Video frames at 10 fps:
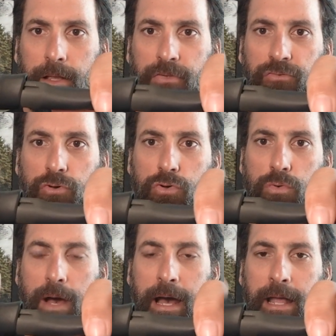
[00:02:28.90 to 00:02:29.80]

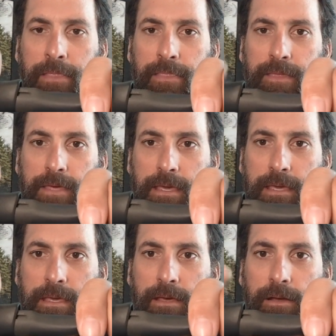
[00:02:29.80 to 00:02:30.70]
screw on
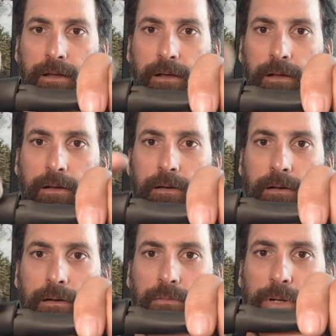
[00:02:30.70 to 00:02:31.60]
the
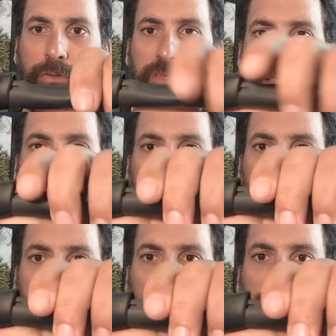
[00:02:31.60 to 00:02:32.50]
reel seat
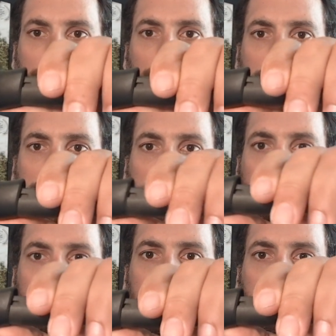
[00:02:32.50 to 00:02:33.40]
there. So the first one
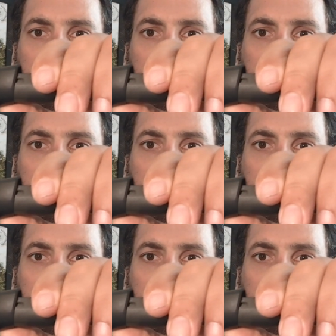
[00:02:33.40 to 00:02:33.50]
you'll